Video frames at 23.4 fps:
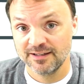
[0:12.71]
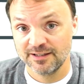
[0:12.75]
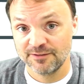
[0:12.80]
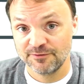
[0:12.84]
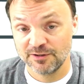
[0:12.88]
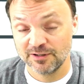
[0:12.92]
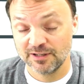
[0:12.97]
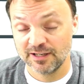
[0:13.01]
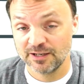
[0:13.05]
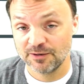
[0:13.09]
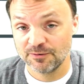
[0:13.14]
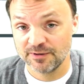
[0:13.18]
If
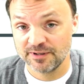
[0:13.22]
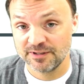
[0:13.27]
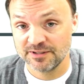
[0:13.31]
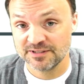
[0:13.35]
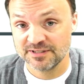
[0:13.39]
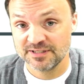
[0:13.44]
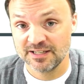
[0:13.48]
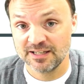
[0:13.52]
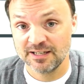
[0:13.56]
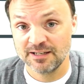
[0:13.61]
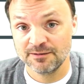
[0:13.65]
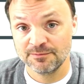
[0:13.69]
you like what you
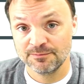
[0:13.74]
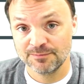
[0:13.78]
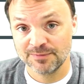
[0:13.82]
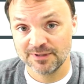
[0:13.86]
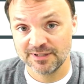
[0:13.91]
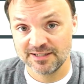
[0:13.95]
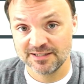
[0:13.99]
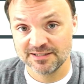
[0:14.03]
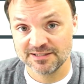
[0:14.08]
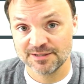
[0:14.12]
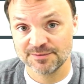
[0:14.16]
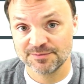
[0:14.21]
see,
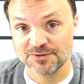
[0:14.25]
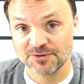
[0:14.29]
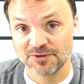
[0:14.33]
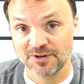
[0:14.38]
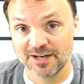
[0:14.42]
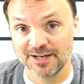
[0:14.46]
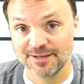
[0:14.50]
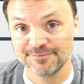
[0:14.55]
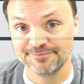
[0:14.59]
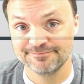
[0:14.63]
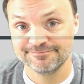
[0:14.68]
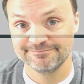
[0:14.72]
please
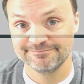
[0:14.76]
subscribe.